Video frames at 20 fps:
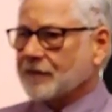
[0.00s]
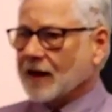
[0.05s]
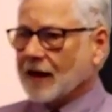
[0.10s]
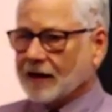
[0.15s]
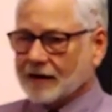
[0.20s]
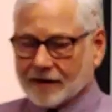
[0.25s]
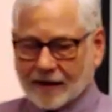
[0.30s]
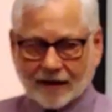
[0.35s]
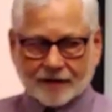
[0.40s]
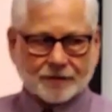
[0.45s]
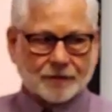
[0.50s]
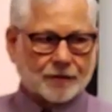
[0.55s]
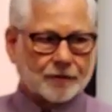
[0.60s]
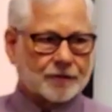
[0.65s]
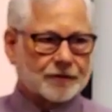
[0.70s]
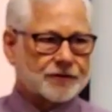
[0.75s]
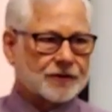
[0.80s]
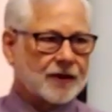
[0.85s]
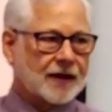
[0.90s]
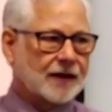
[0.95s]
And that's what
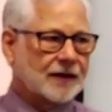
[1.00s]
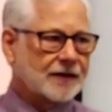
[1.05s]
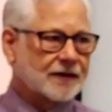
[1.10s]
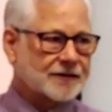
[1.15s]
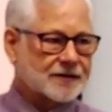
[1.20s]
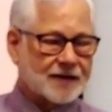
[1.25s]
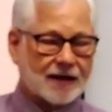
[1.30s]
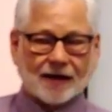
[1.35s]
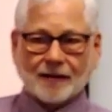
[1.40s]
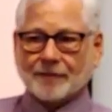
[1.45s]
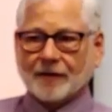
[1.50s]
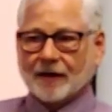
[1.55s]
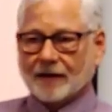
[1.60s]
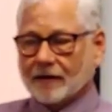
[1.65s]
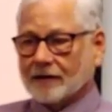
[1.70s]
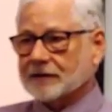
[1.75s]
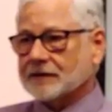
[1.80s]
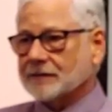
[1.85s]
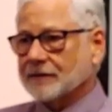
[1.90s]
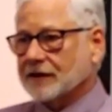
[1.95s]
we're trying to stop. And
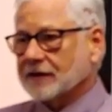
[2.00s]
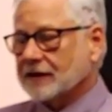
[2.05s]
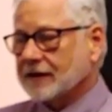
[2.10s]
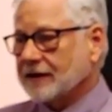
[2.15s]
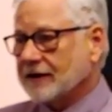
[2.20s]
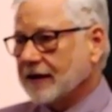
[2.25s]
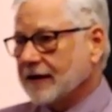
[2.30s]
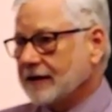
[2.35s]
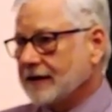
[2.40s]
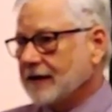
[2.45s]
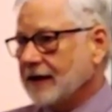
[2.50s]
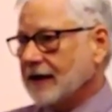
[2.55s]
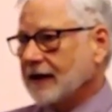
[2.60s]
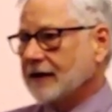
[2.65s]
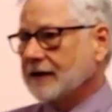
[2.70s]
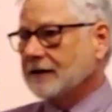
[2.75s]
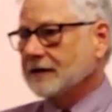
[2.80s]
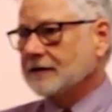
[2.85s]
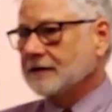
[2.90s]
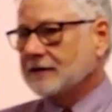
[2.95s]
ultimately, they
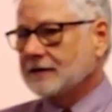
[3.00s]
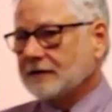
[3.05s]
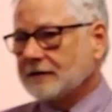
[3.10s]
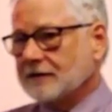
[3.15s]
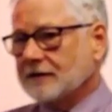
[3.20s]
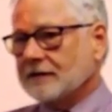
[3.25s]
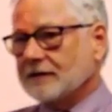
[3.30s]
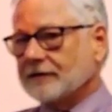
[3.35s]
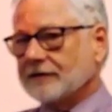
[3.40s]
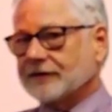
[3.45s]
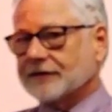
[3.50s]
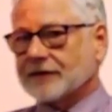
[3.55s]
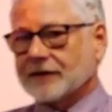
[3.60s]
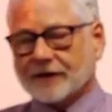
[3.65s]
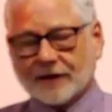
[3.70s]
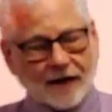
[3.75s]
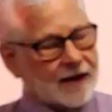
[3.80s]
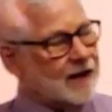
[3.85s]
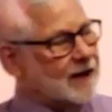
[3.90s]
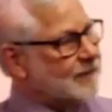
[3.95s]
did. So,
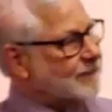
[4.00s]
yeah,